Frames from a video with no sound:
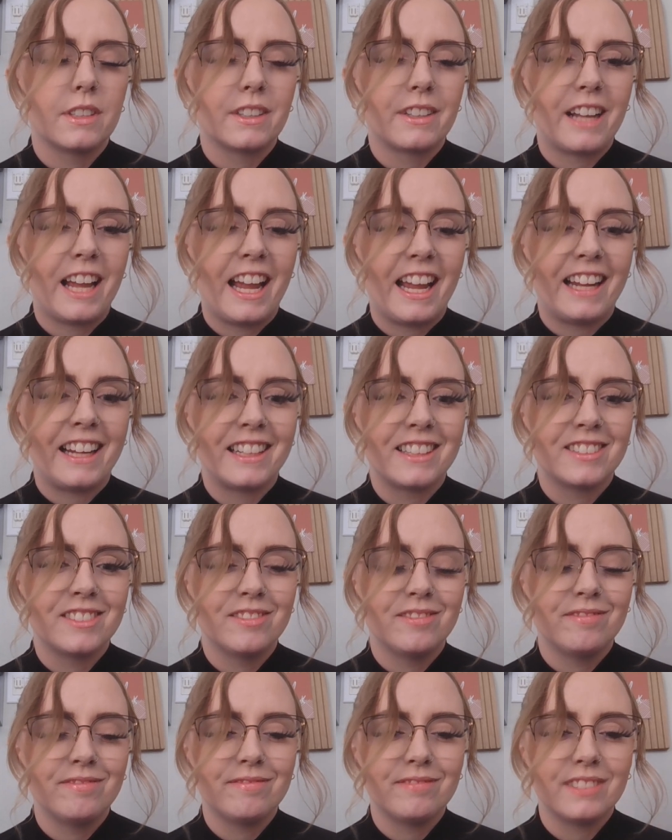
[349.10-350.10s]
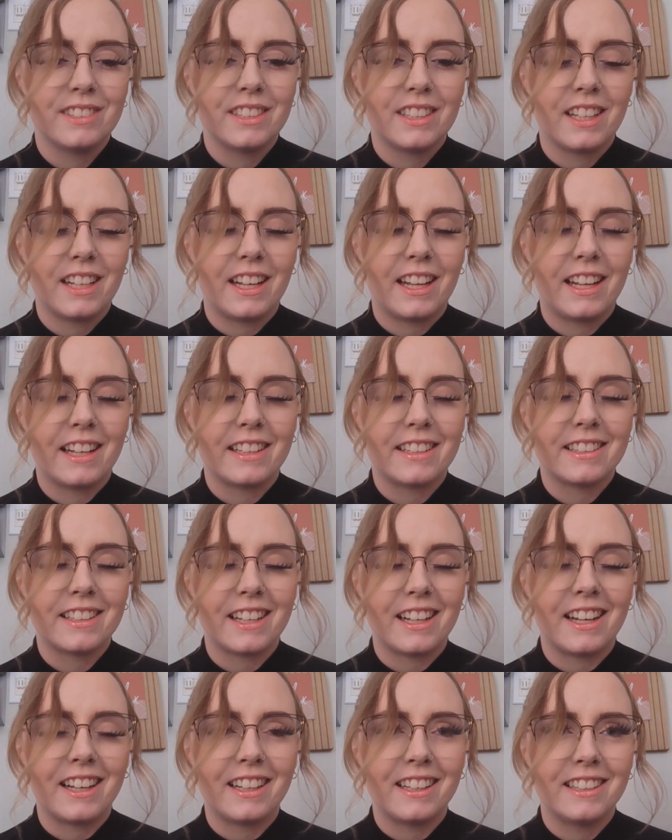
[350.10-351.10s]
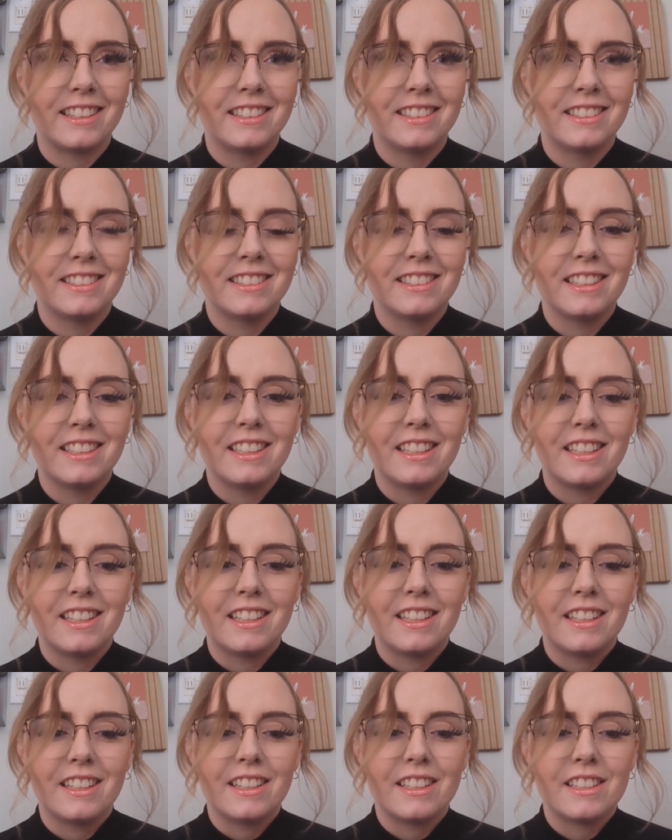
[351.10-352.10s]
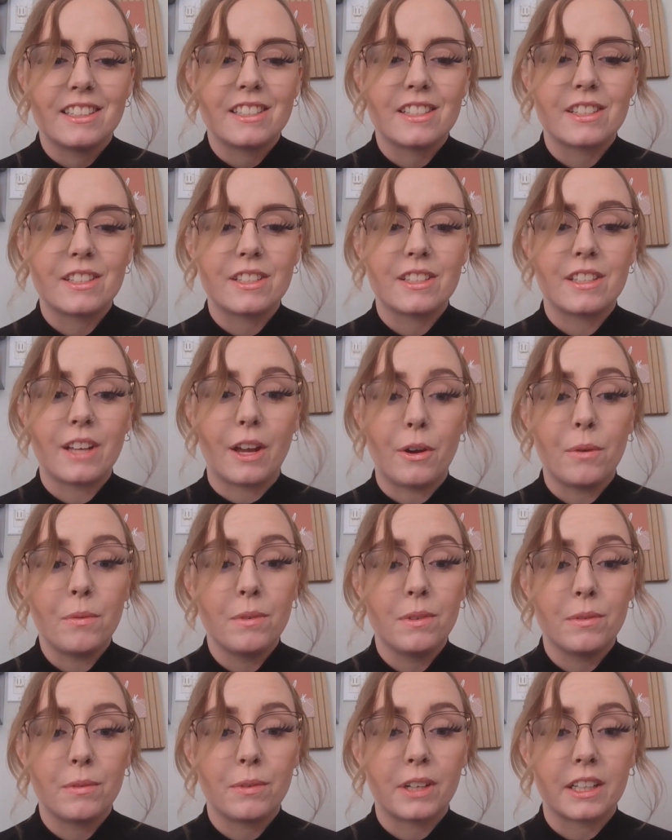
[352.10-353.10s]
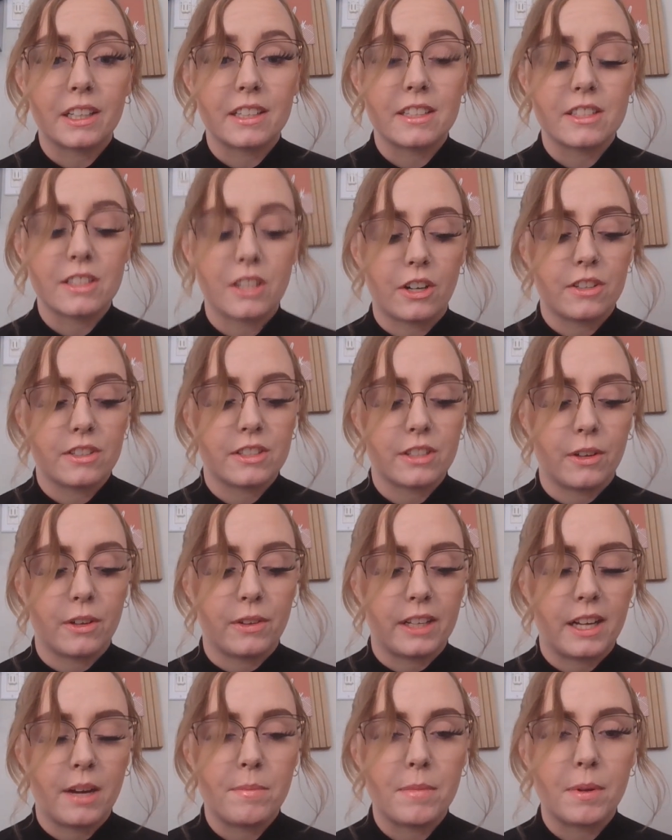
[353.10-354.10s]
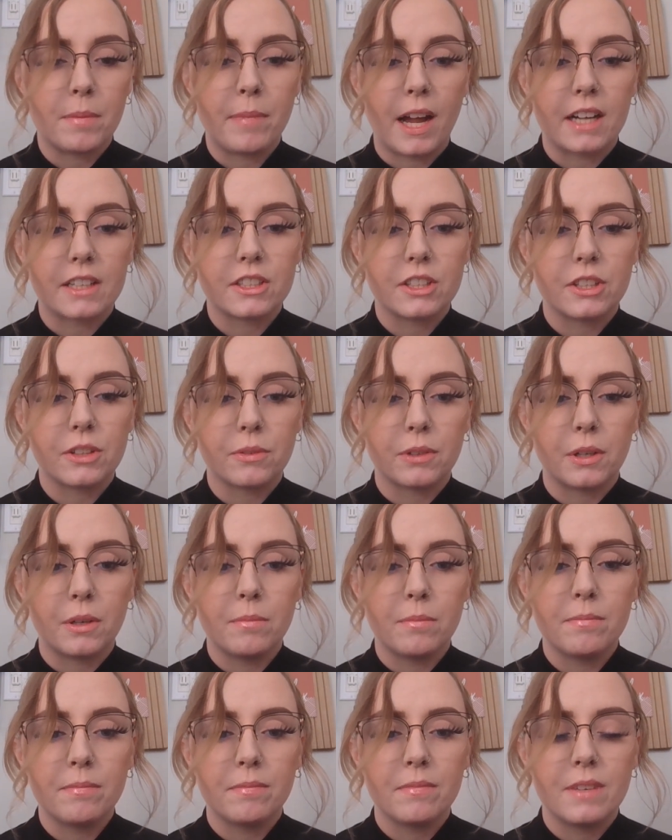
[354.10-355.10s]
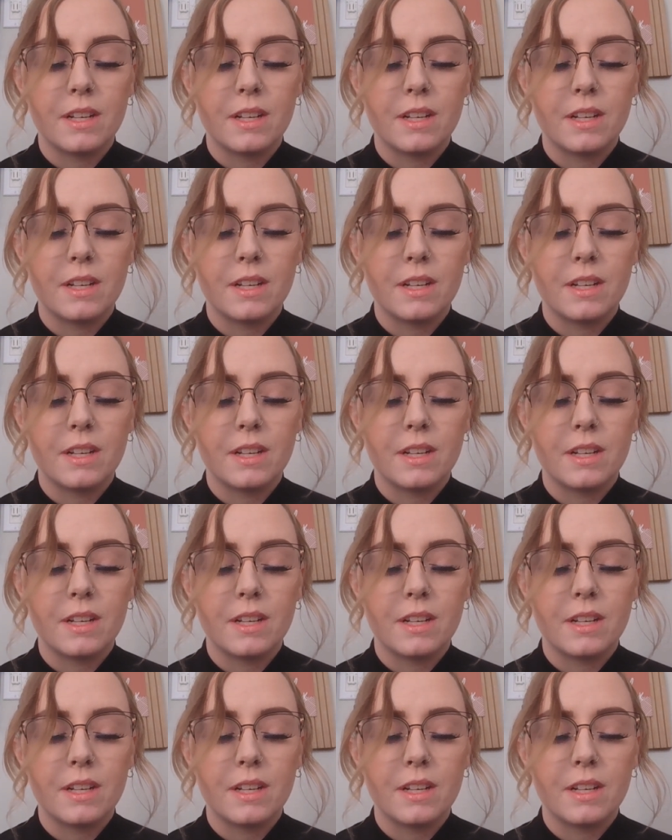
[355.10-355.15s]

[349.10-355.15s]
Okay, and so we're going to start slowly coming back to the room.